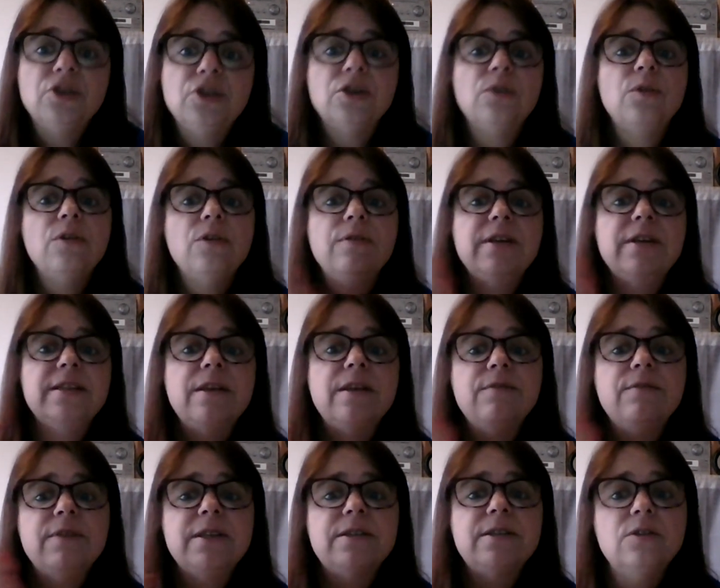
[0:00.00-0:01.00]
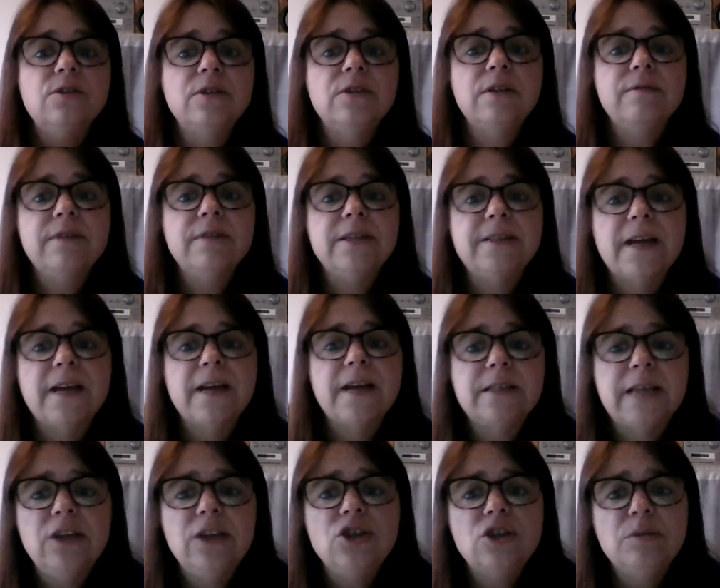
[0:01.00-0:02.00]
So there is that
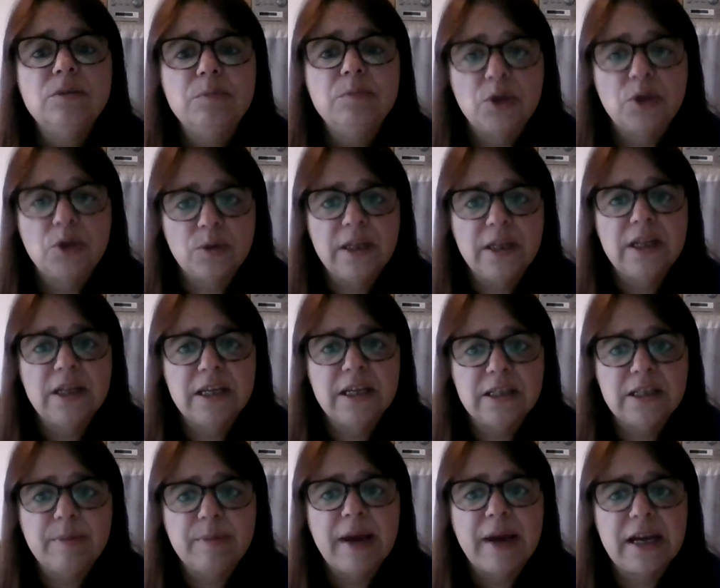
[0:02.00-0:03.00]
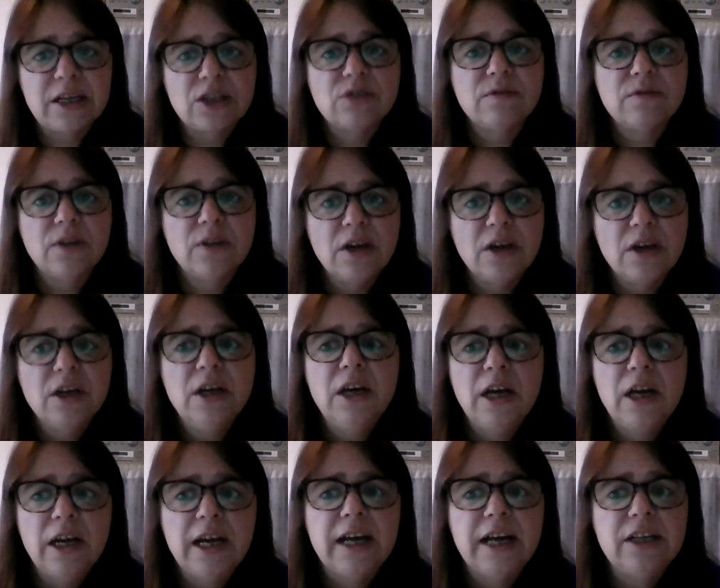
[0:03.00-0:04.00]
tension between the inspectorate
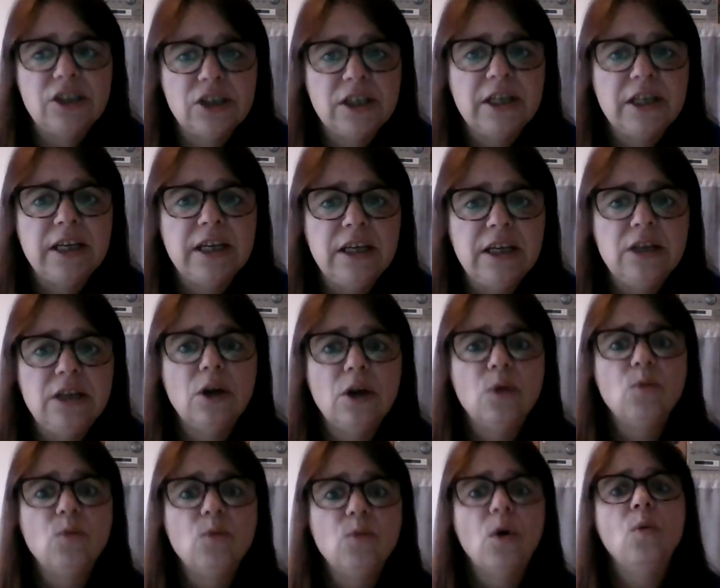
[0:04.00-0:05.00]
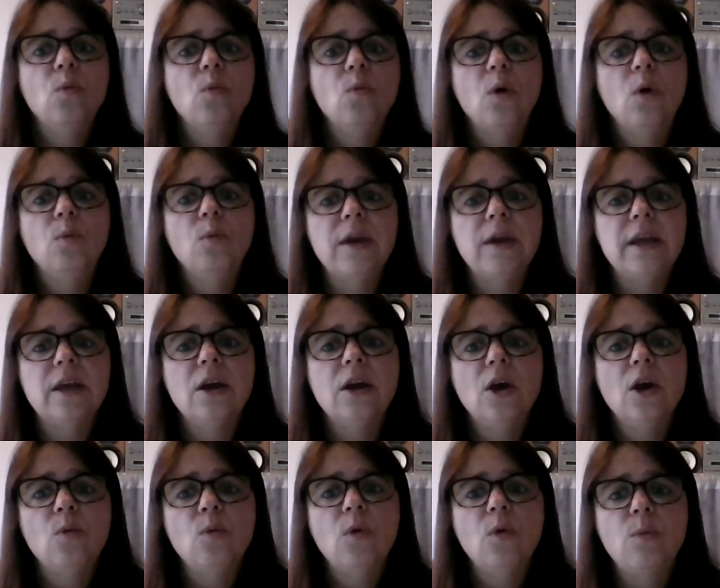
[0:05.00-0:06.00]
and actually, you know, what
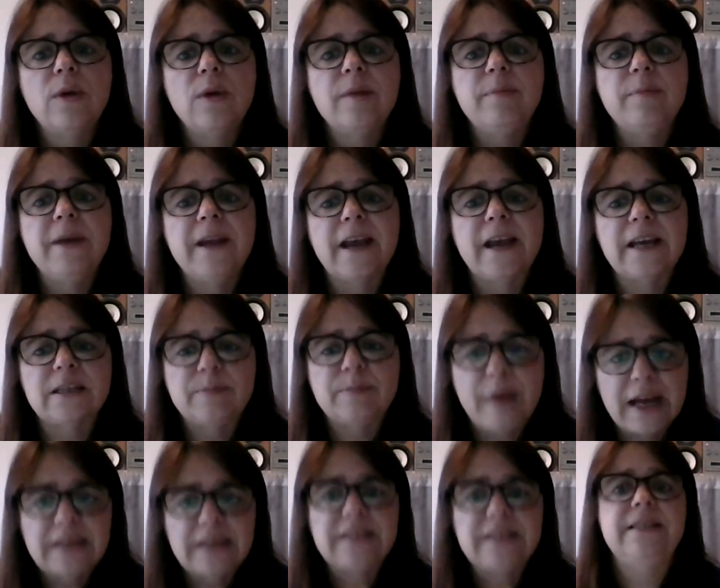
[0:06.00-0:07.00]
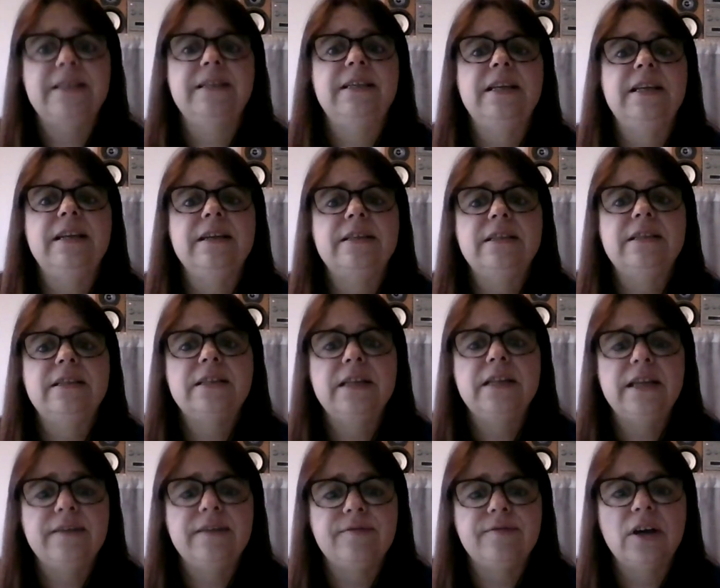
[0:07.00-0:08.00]
we're being expected to
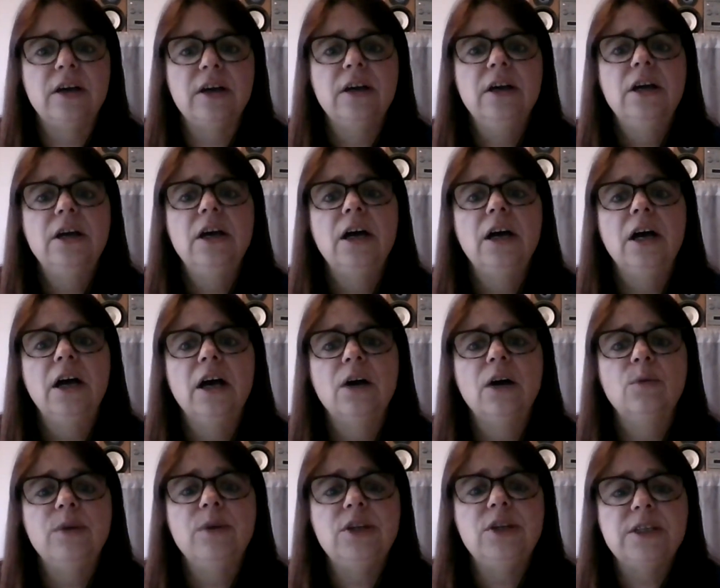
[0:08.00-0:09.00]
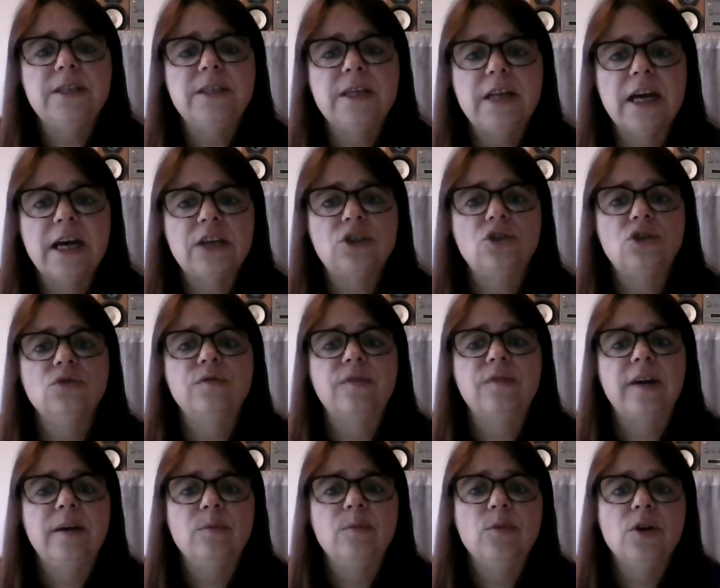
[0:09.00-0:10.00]
deliver, which is the national
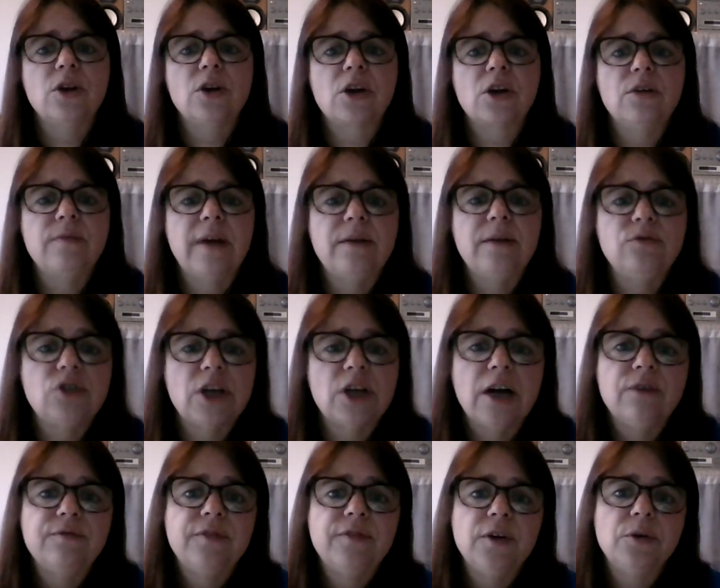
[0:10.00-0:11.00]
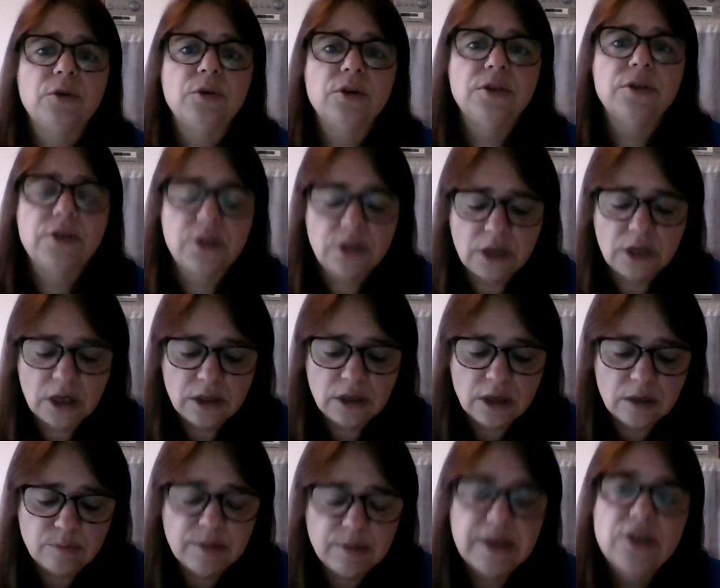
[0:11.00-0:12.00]
framework around child focus.
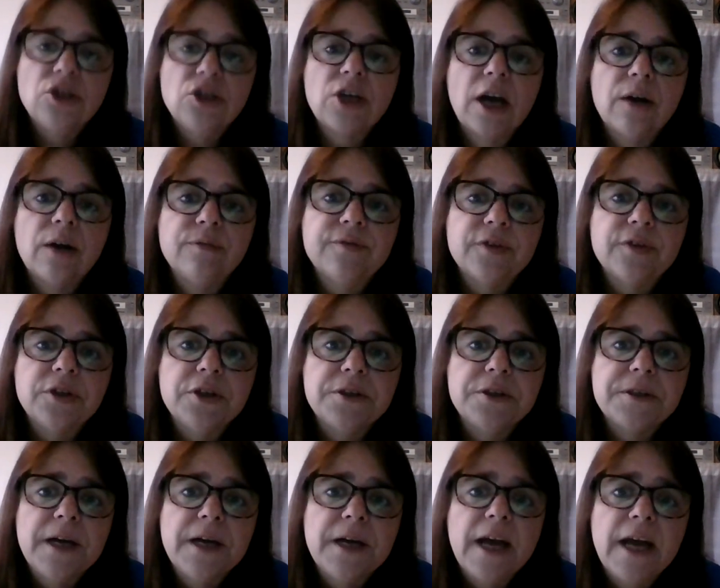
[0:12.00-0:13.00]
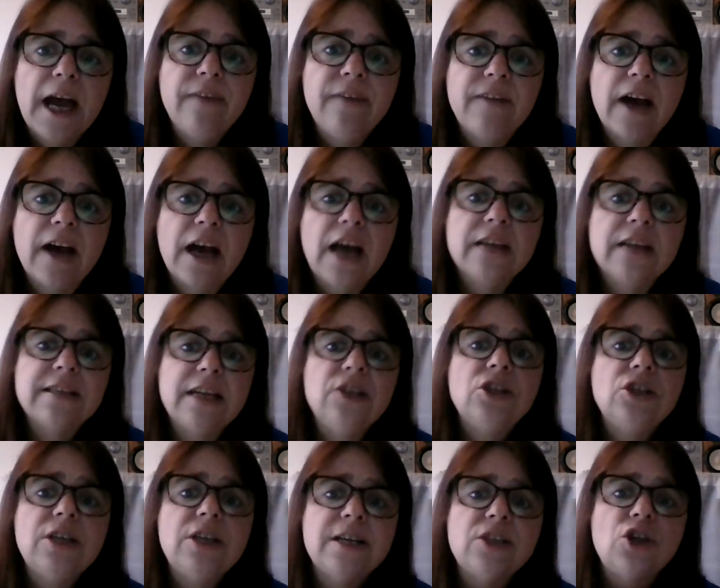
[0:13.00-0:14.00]
And being child first, and that
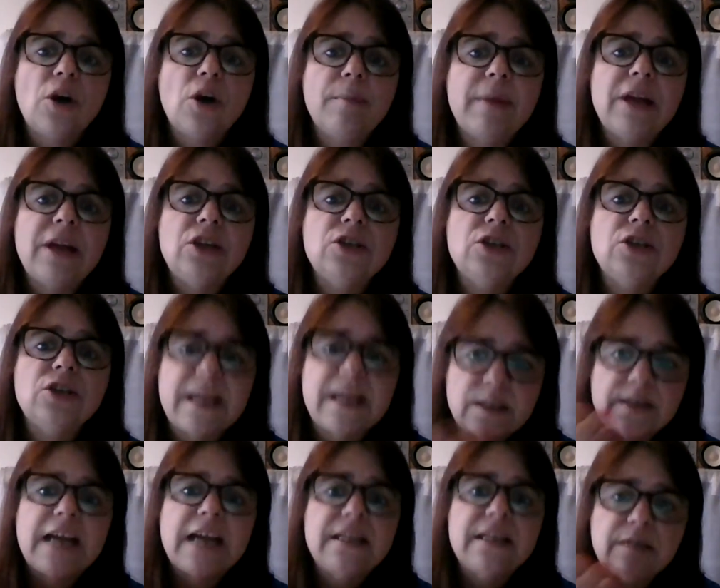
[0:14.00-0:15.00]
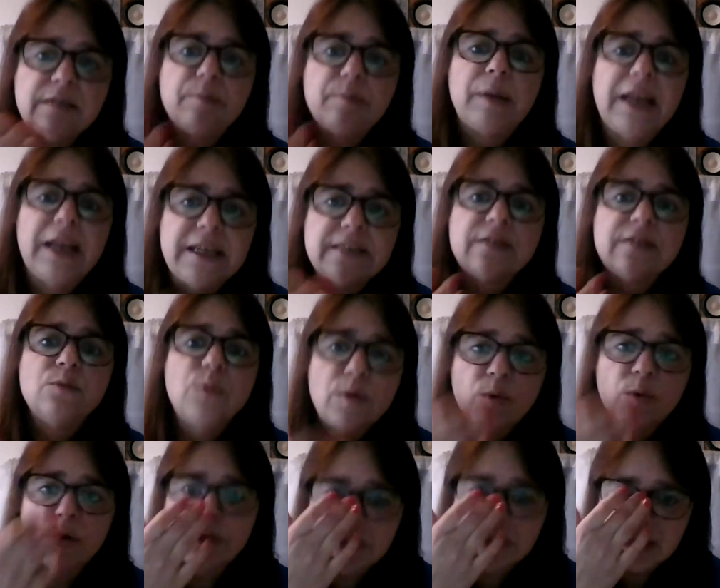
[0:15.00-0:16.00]
essentially, as yacht managers, that's the place that we
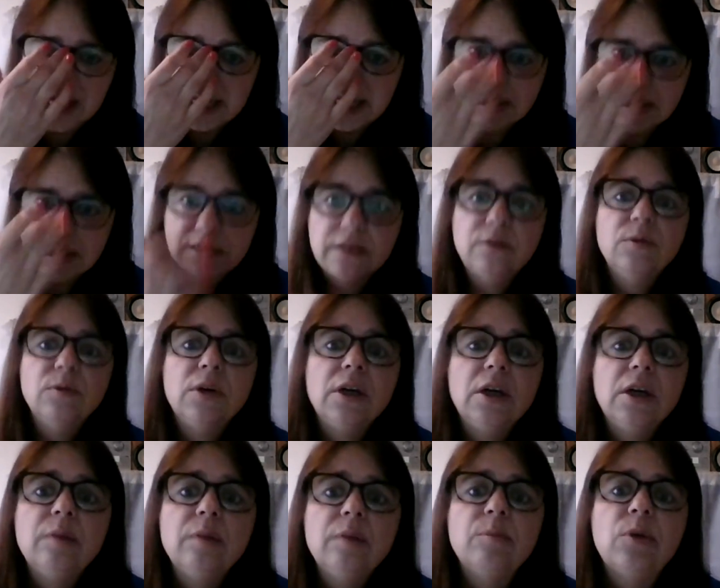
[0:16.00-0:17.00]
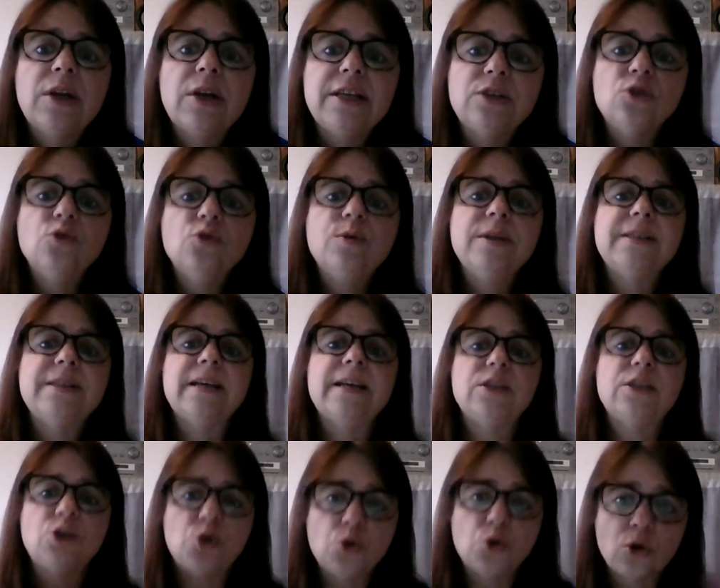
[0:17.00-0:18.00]
want to get to, but it's always
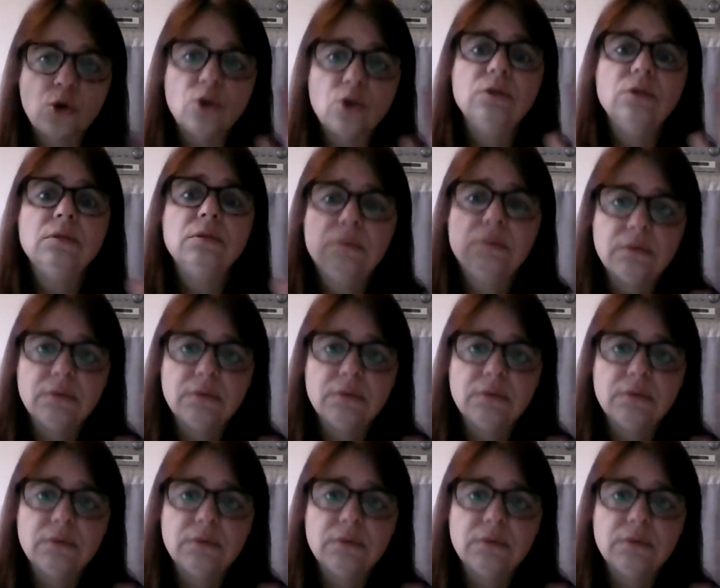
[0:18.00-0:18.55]
that struggle.